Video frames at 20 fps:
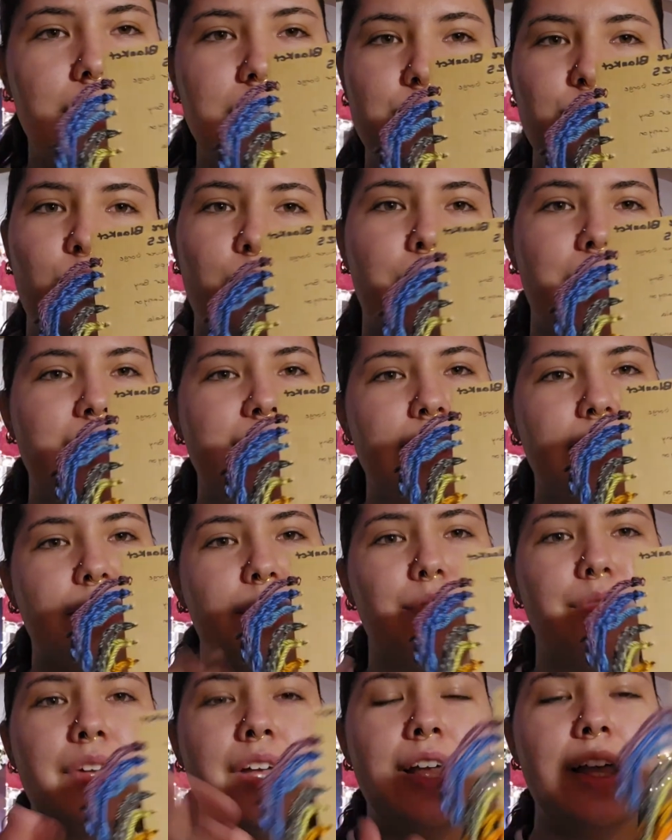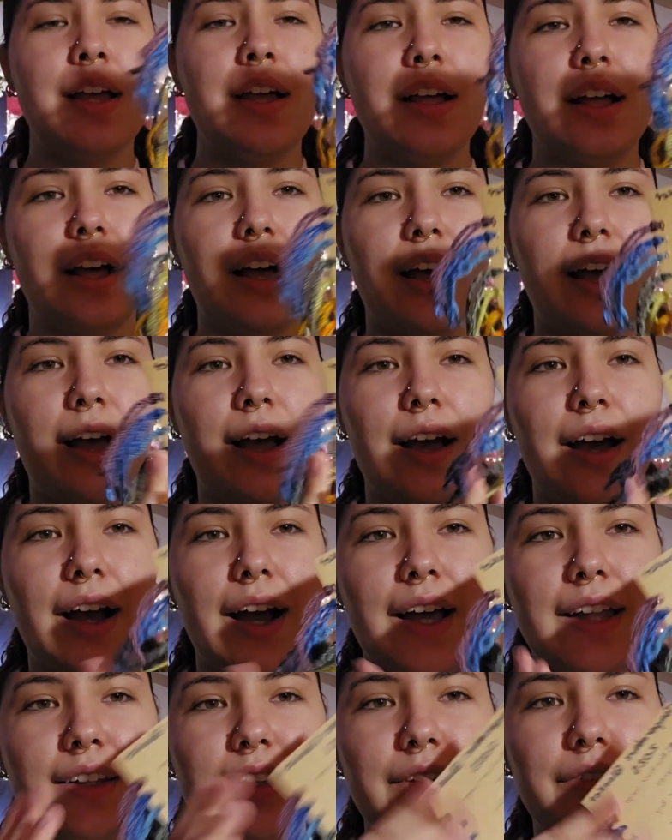it's for myself.
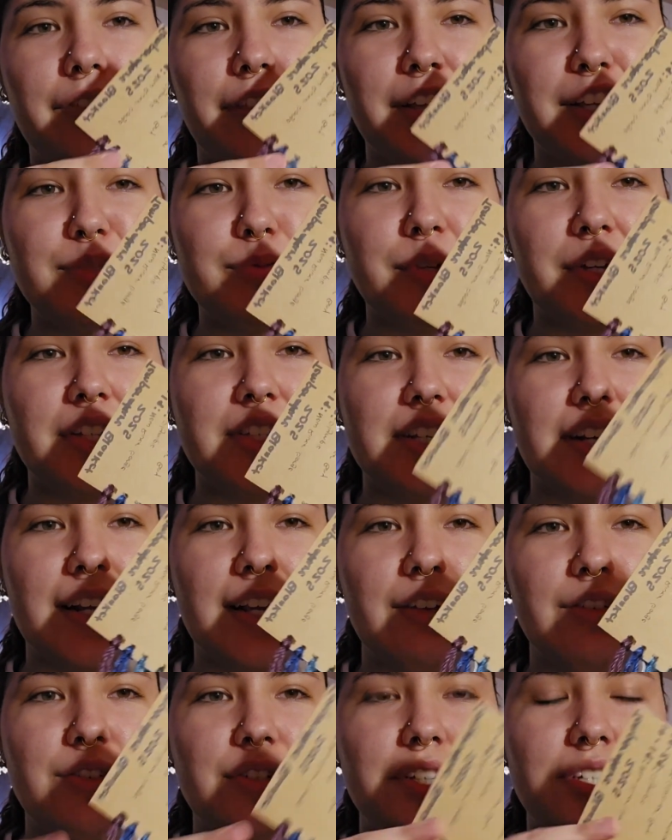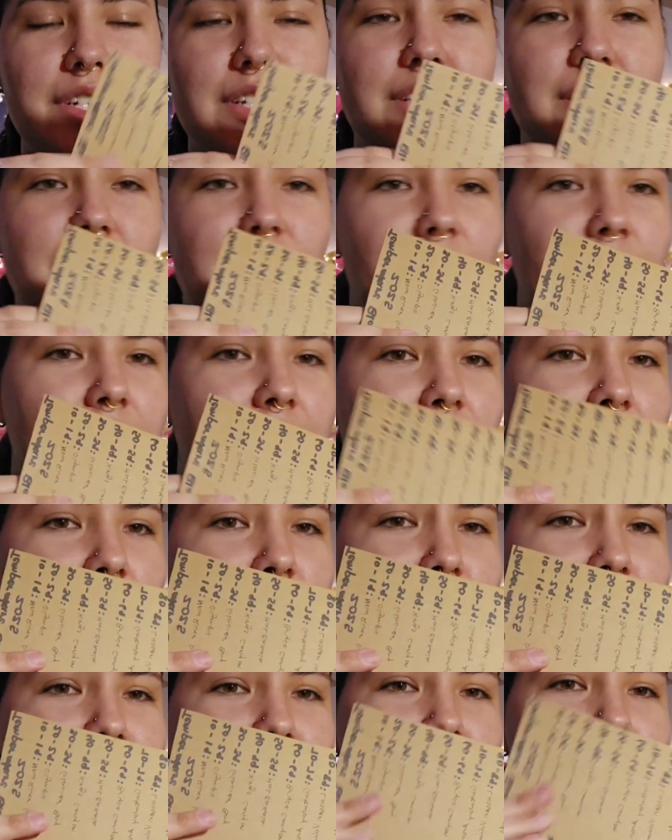I love this because then I also get to see all the
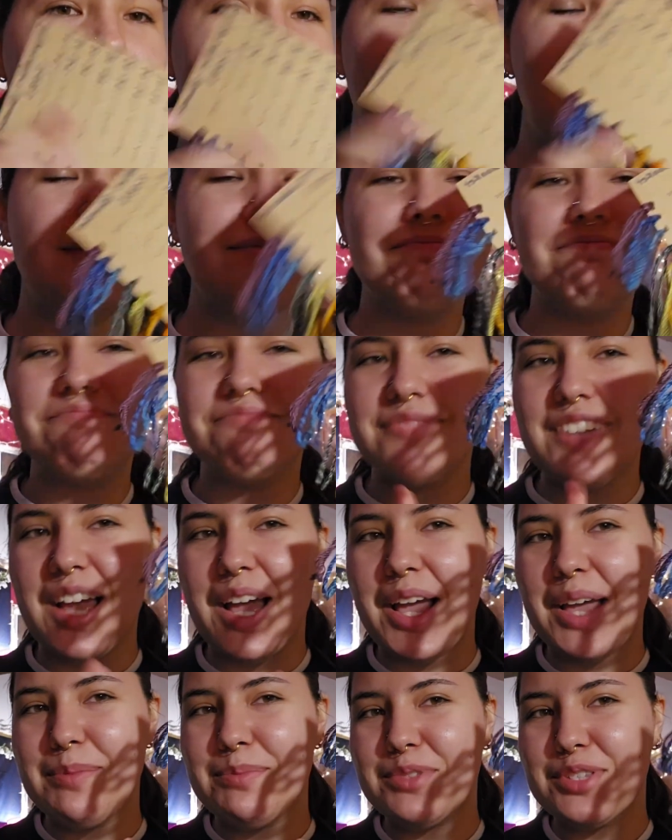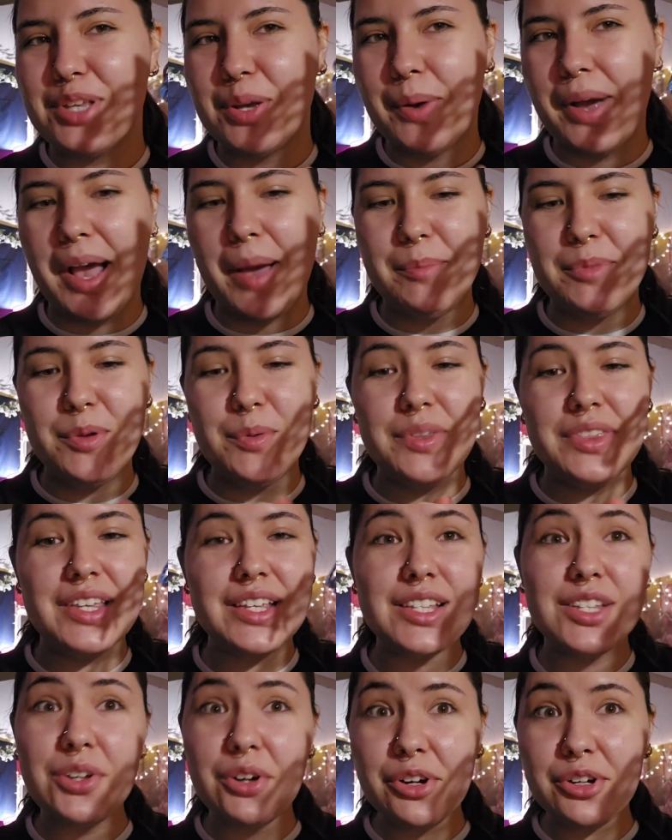colors. I'm so happy with
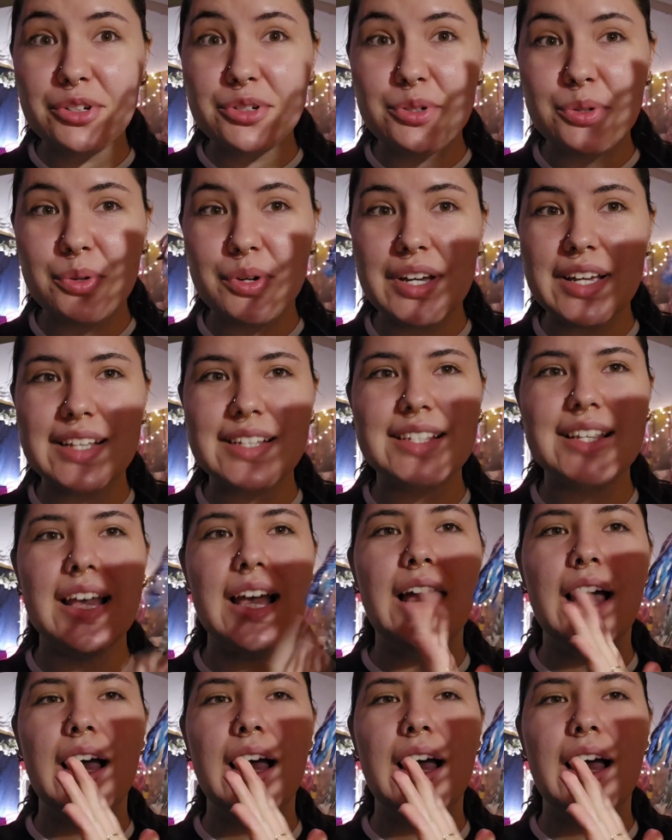this yarn choice.